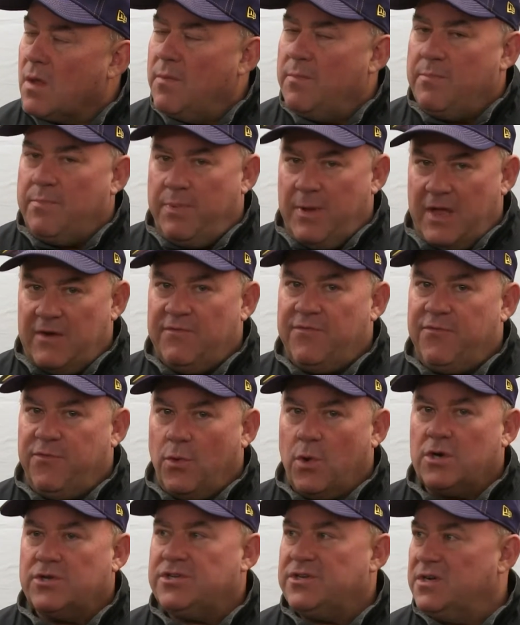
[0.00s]
I've been
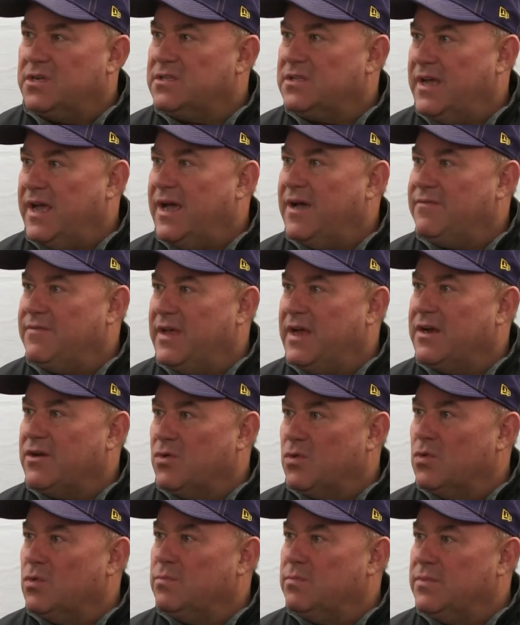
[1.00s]
fortunate to have that
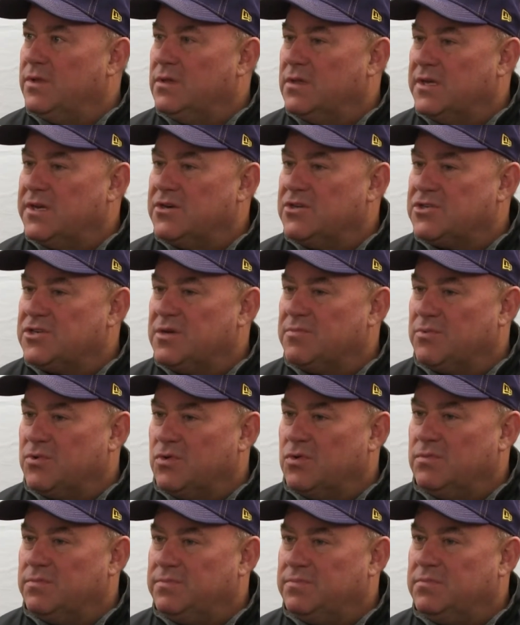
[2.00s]
group, the leadership
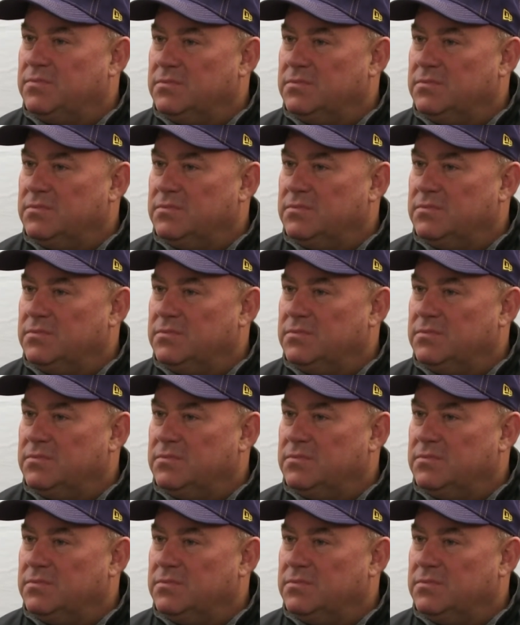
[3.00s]
group,